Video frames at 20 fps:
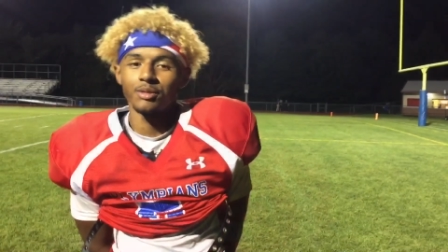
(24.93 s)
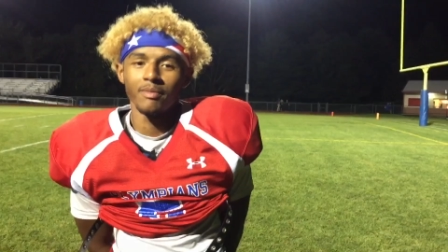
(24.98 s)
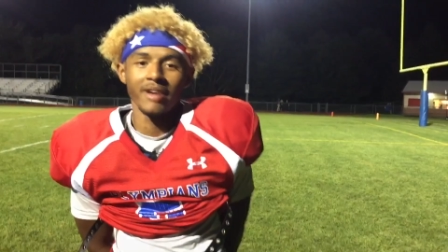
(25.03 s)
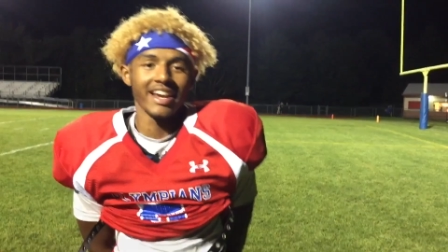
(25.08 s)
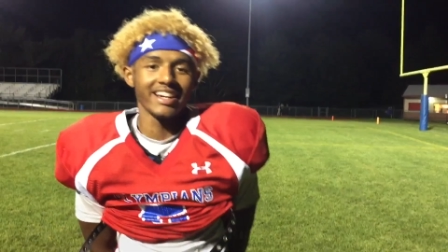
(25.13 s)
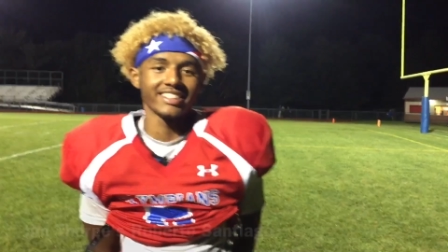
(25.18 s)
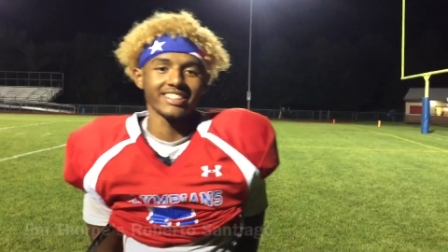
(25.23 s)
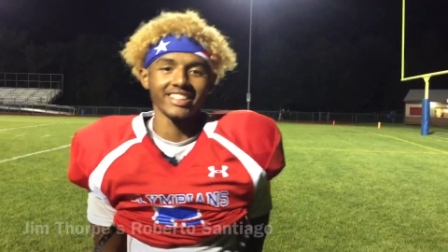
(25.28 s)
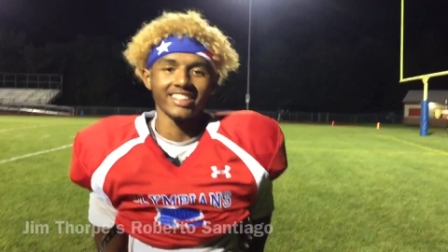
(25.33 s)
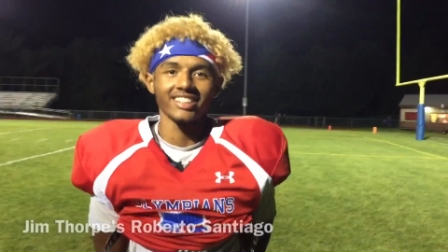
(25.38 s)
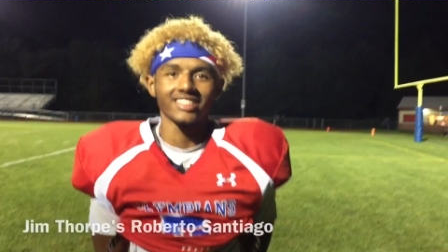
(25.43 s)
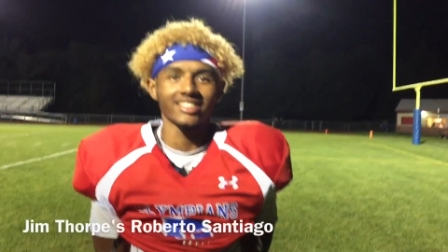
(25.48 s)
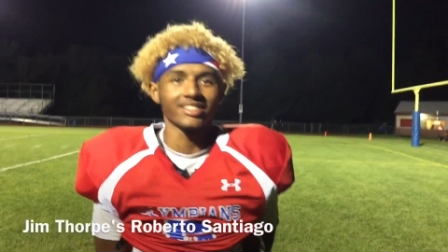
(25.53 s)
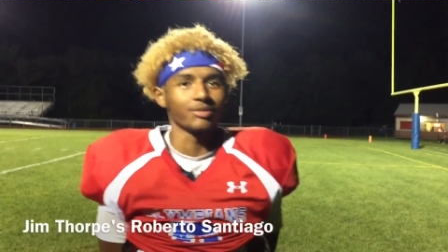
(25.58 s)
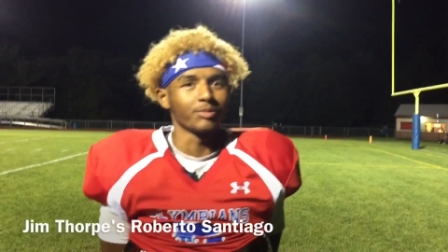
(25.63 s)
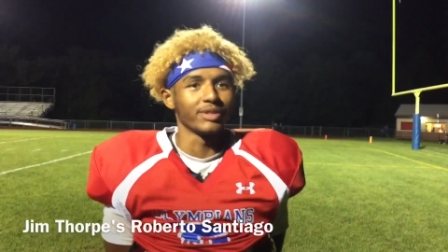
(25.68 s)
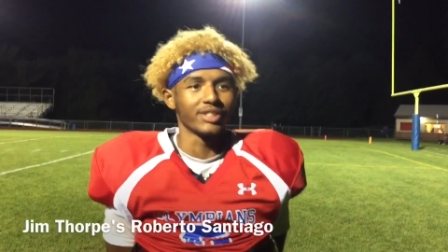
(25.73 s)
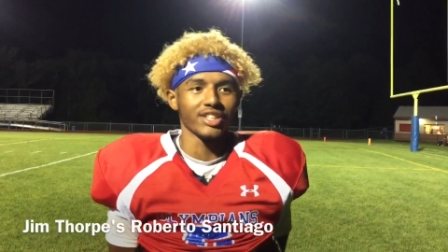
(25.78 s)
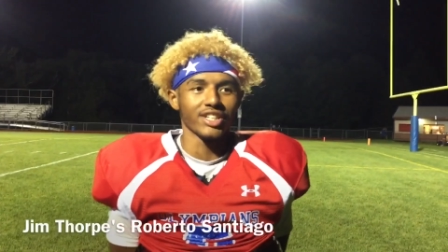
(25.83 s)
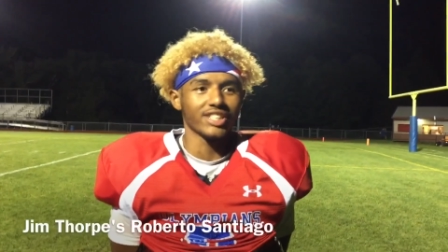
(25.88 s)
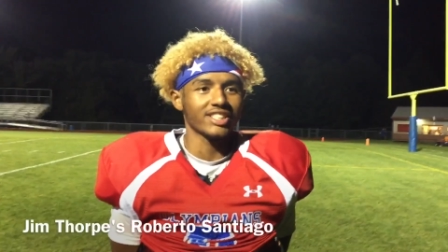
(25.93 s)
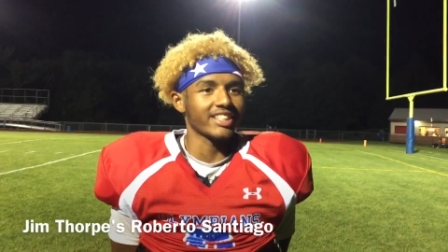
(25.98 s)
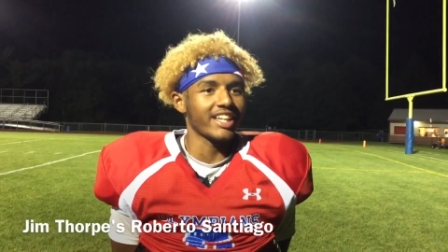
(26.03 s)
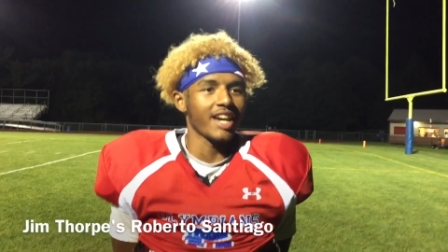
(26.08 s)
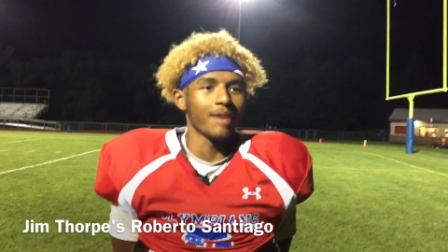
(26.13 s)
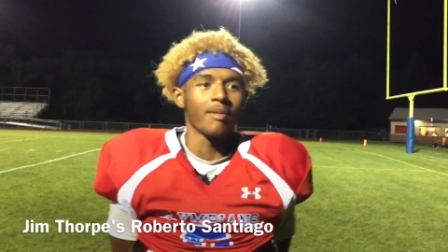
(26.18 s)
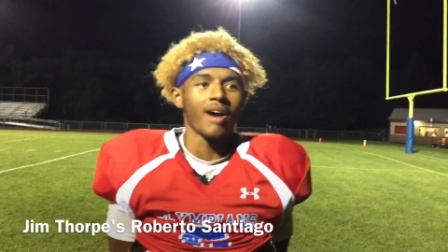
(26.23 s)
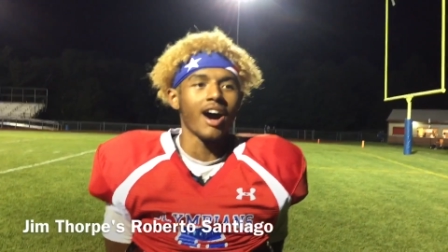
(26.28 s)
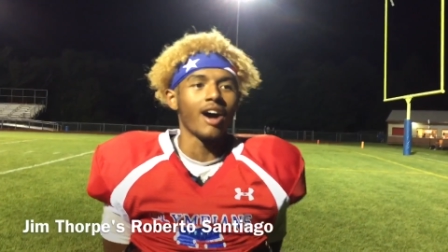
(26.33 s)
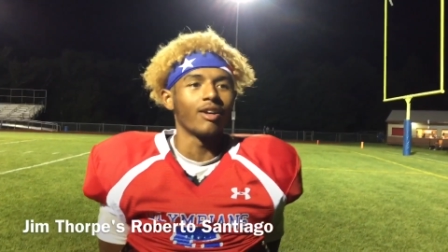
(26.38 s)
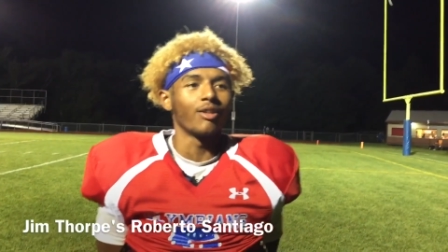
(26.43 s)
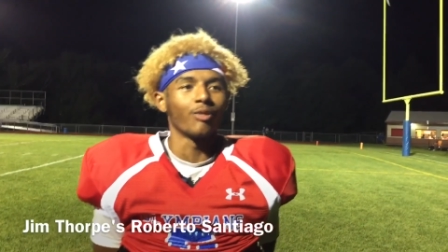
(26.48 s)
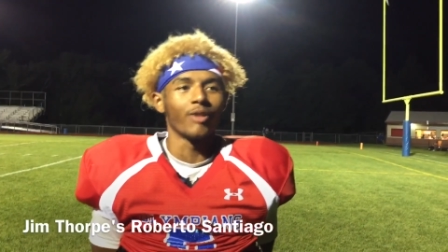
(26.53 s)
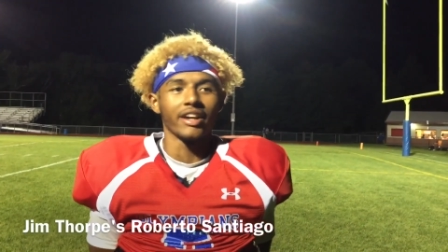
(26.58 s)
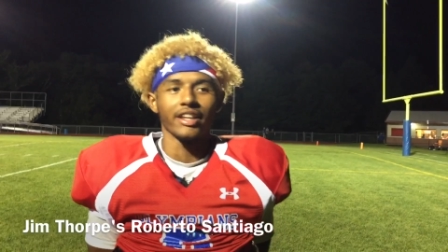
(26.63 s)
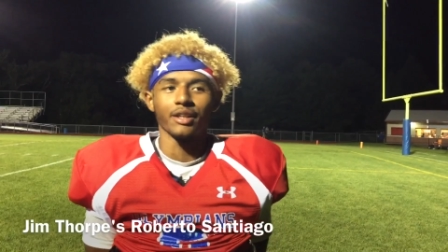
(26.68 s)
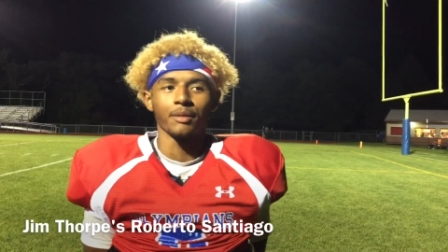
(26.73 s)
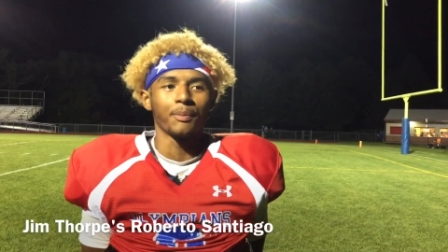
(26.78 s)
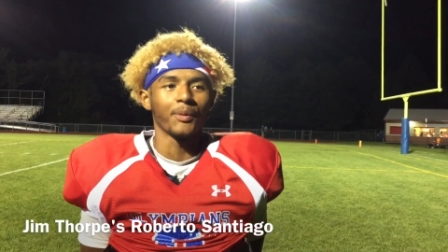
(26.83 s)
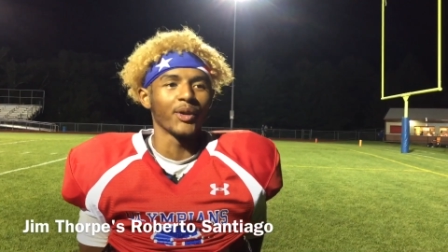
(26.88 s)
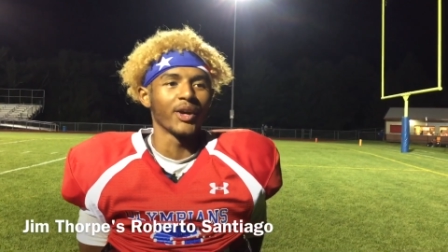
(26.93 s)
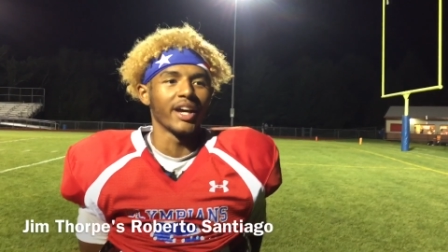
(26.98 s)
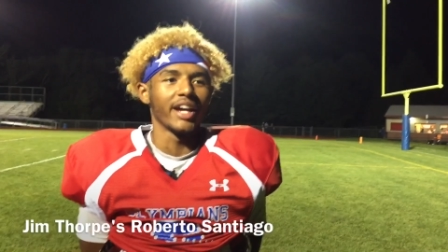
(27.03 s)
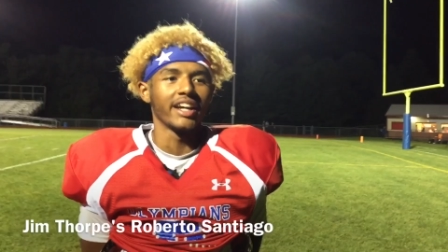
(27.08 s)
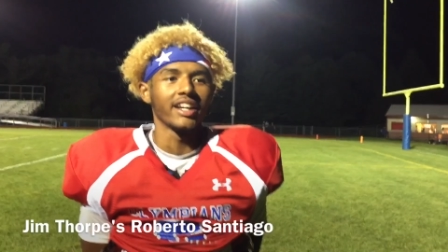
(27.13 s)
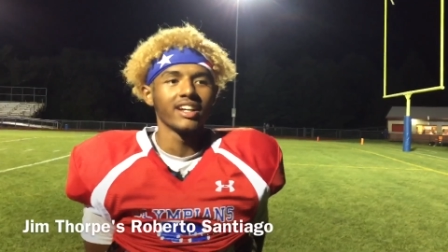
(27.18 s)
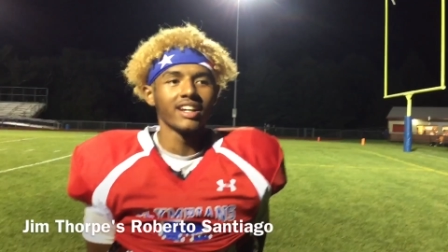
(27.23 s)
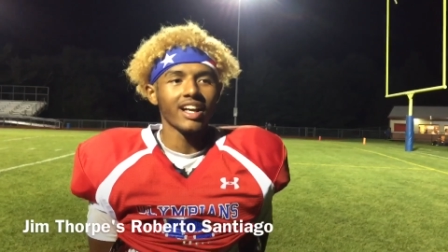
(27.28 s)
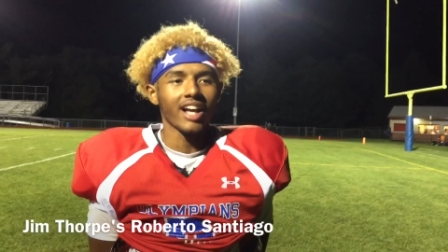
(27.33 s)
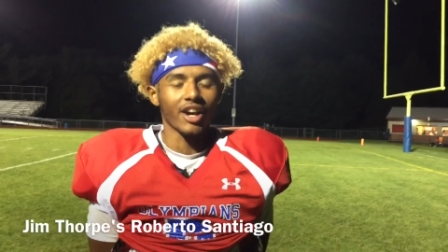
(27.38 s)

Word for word: was amazing. We just came out ready to play.